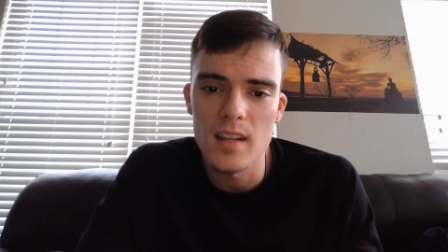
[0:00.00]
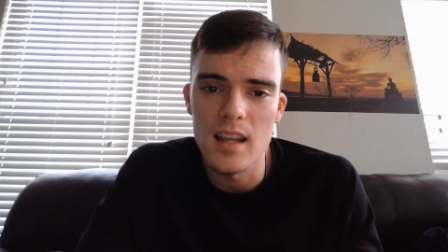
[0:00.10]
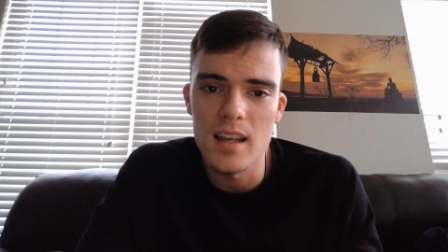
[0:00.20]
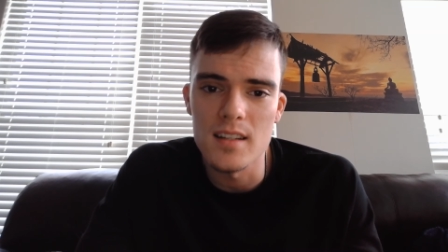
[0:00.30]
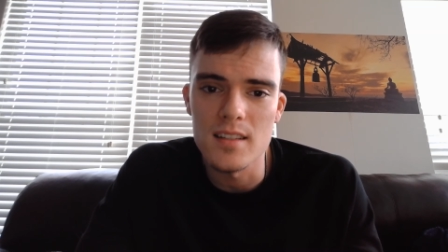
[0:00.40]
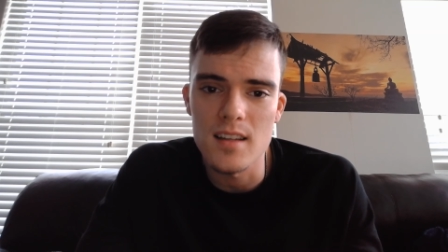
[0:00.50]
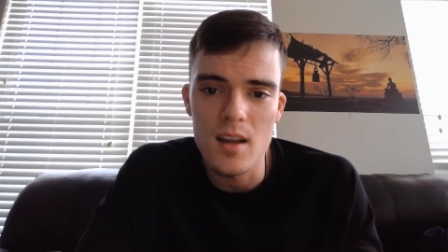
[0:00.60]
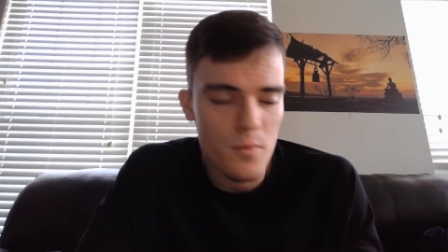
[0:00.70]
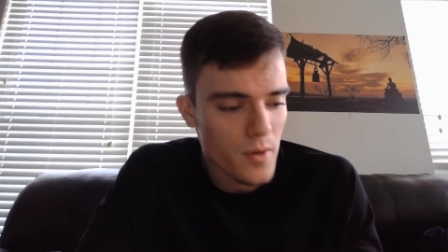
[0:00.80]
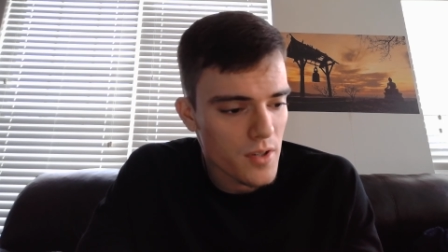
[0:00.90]
And I
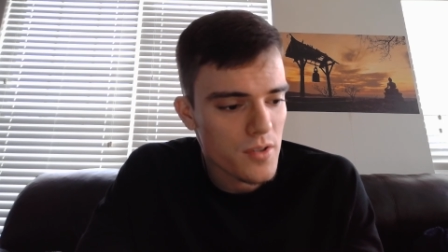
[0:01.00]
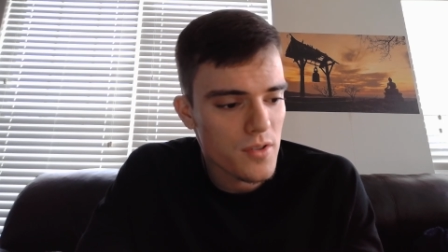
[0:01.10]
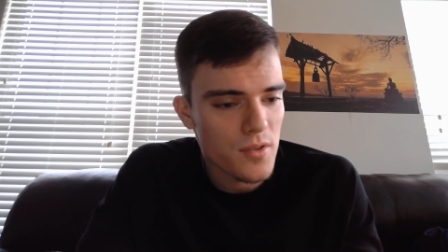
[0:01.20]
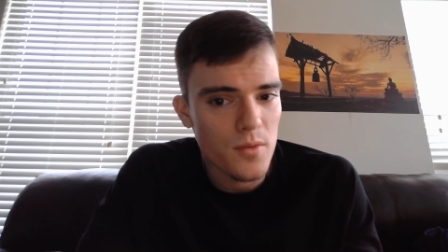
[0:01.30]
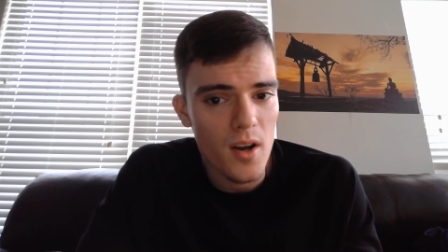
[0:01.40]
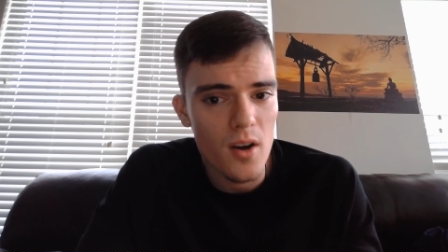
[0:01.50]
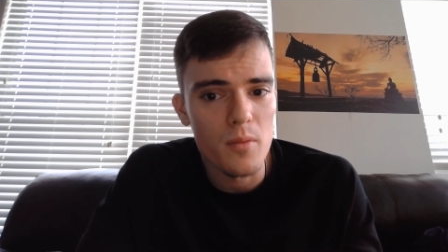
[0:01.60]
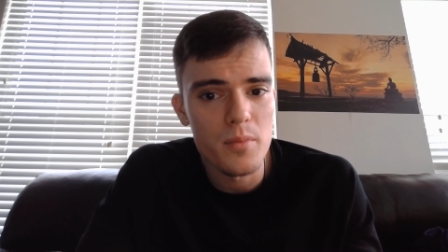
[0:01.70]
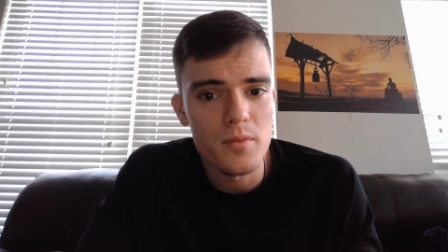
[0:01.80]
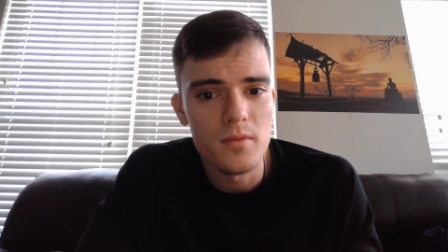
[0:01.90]
wish to
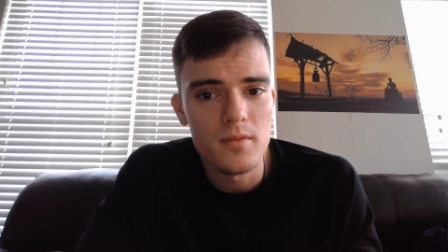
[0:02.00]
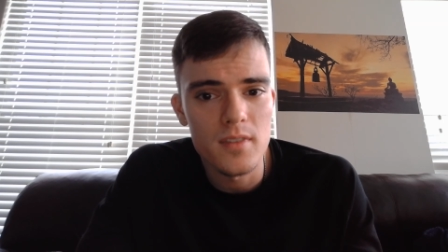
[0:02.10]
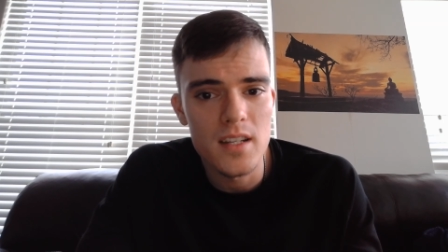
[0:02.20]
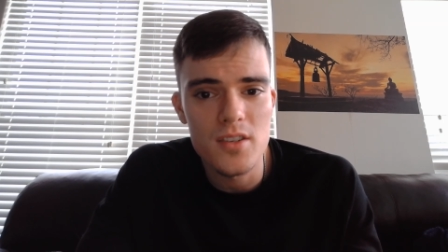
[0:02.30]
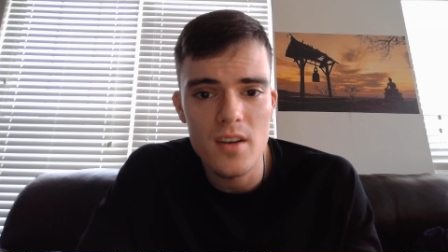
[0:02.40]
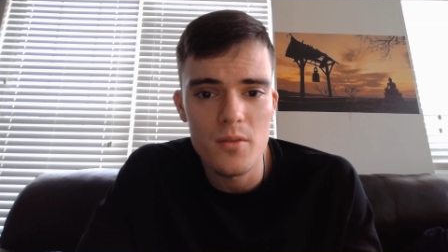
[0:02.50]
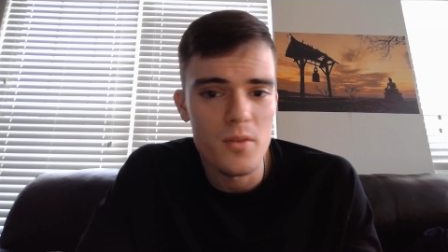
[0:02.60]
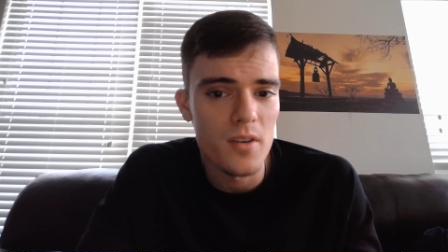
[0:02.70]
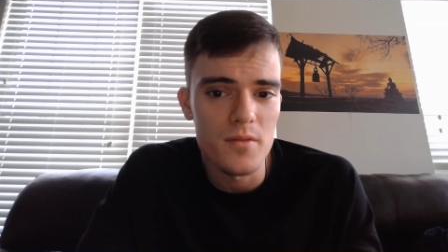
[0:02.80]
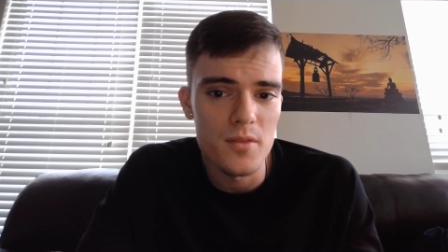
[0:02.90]
help each and every
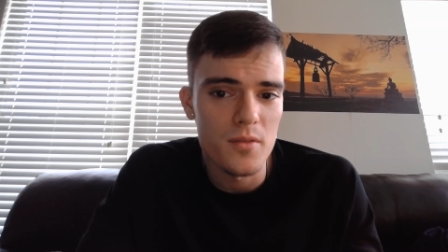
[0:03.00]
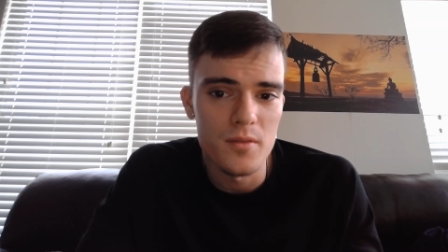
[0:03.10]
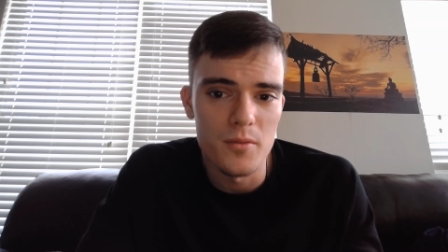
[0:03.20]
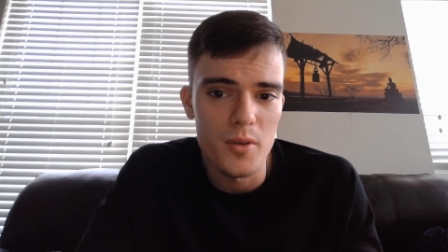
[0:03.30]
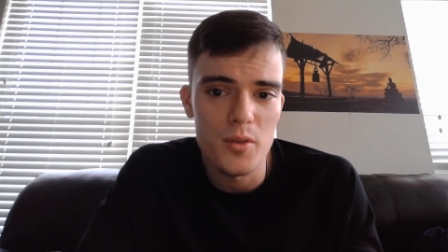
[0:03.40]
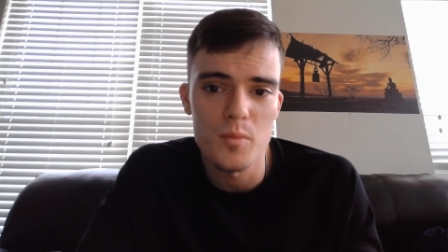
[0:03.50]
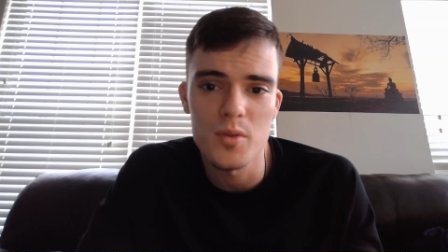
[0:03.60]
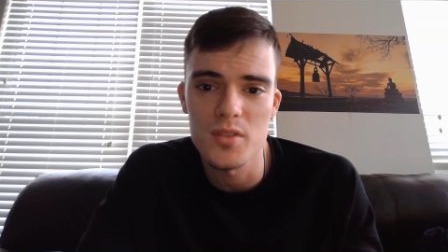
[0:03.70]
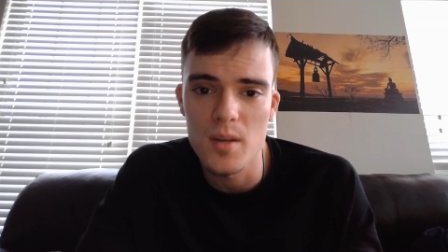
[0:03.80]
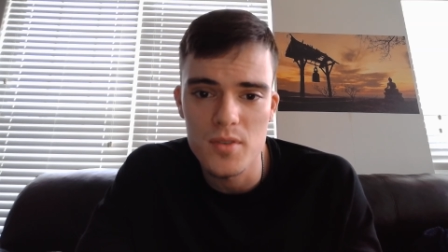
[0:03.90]
one of you with your
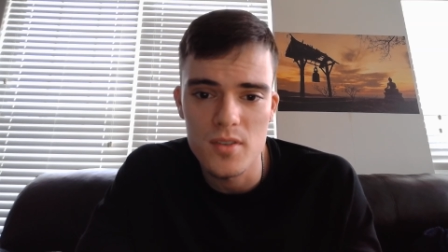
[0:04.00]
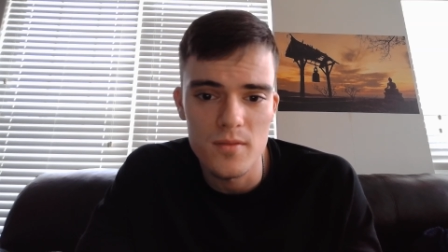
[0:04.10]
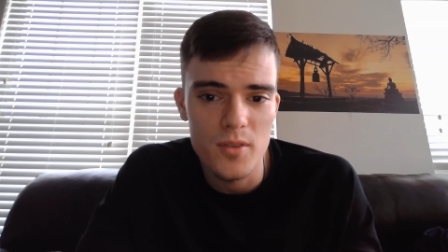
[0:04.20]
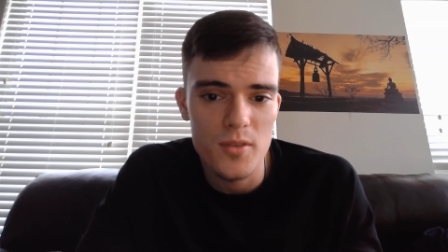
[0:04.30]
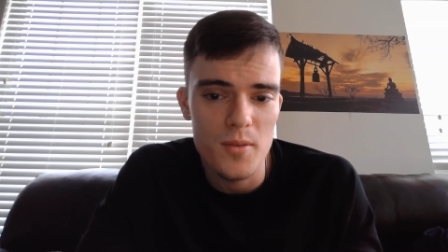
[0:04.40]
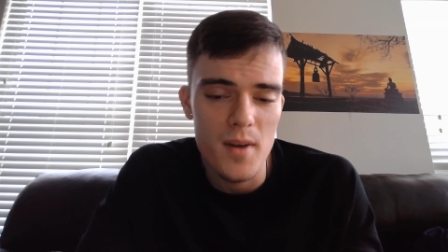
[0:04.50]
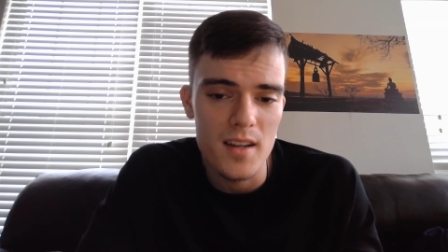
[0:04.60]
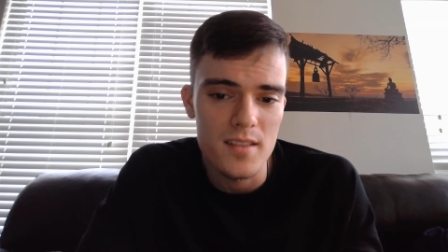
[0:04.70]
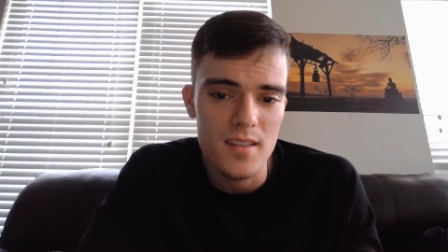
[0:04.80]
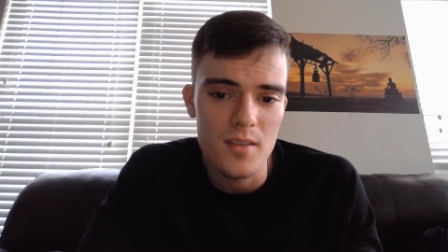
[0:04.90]
perception, with your
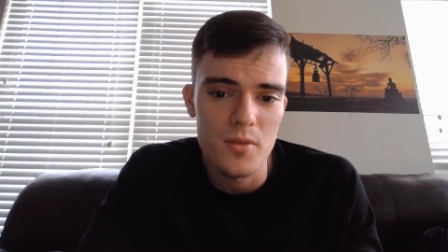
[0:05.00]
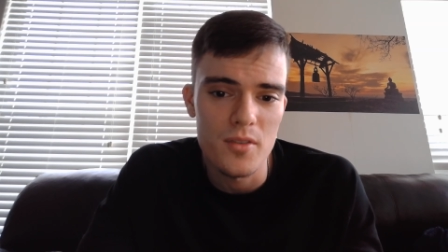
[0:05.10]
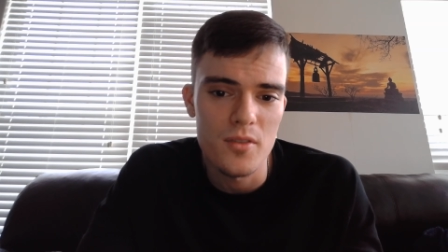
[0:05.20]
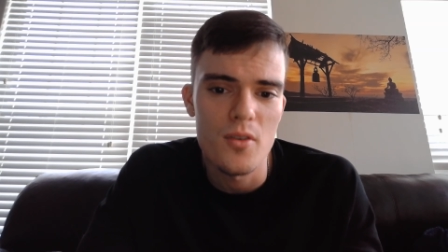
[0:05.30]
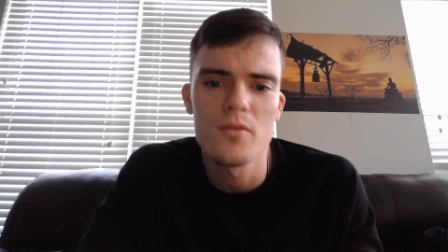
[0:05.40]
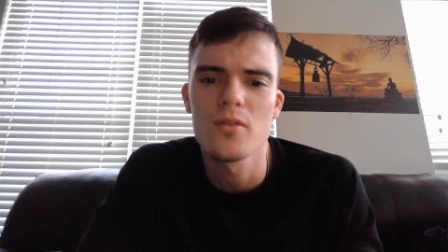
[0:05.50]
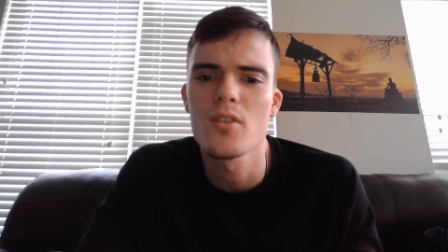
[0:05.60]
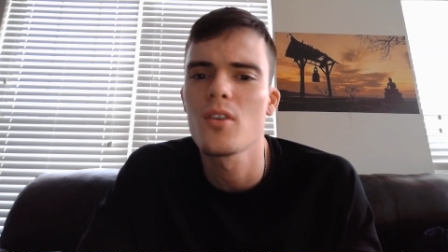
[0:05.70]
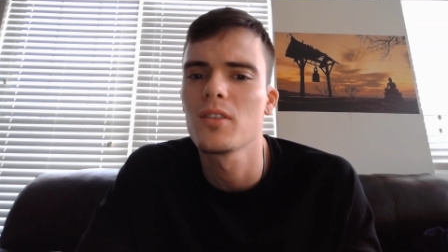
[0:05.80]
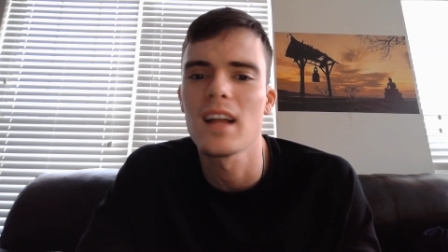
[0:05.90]
mindset, with your
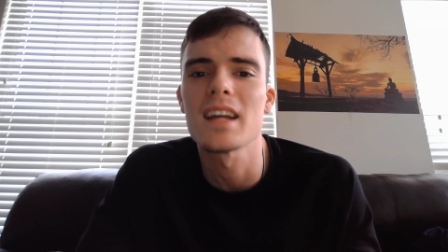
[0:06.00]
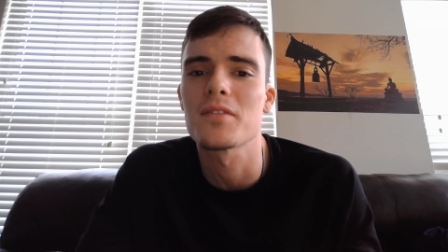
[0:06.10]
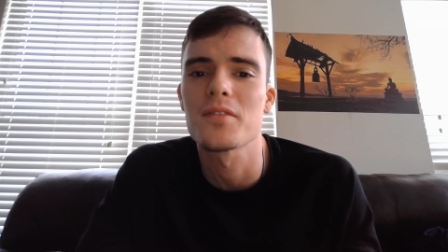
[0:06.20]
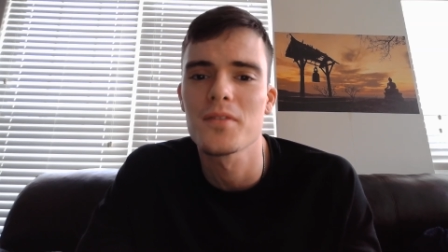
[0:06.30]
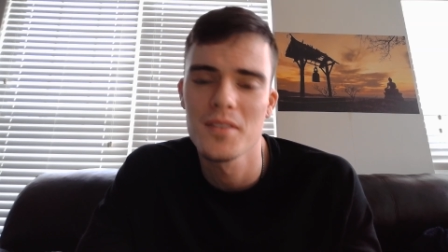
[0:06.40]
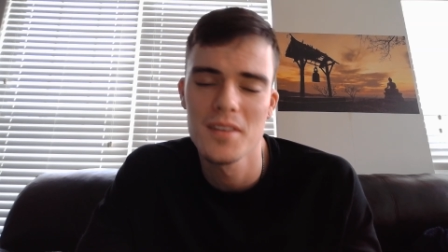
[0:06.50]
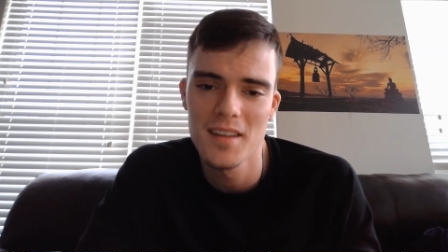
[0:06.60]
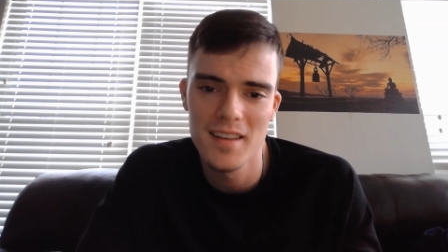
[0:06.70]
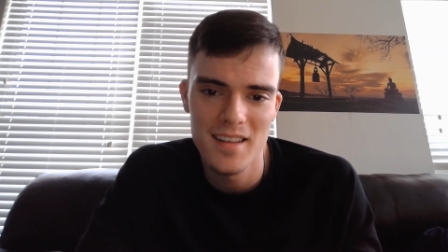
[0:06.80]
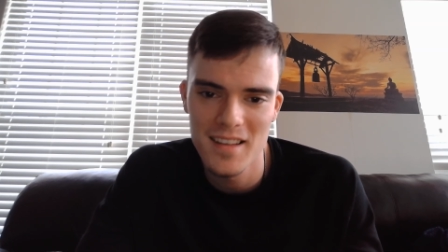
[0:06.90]
overall life,
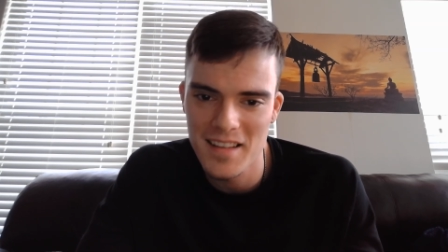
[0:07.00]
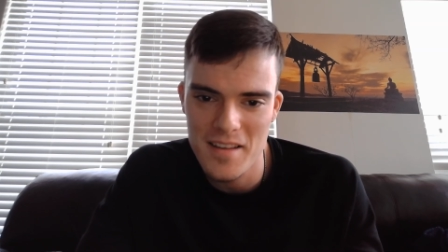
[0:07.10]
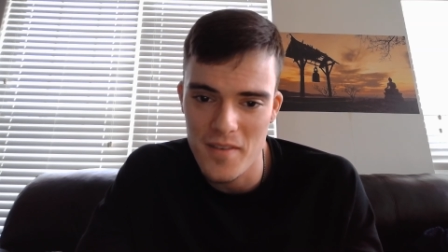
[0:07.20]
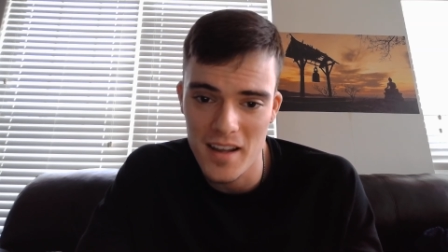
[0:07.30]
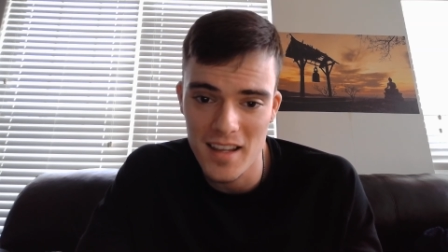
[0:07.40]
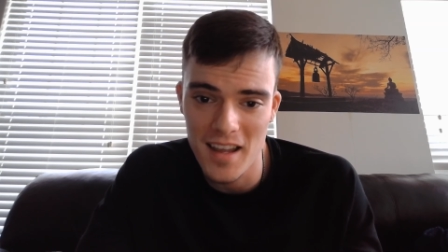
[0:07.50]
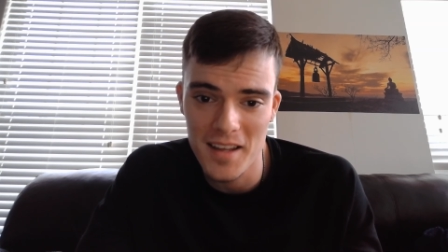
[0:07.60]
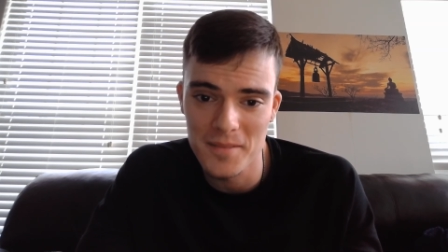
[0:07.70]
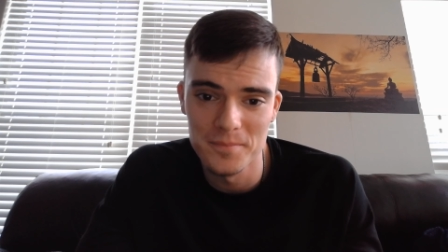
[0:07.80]
if I can.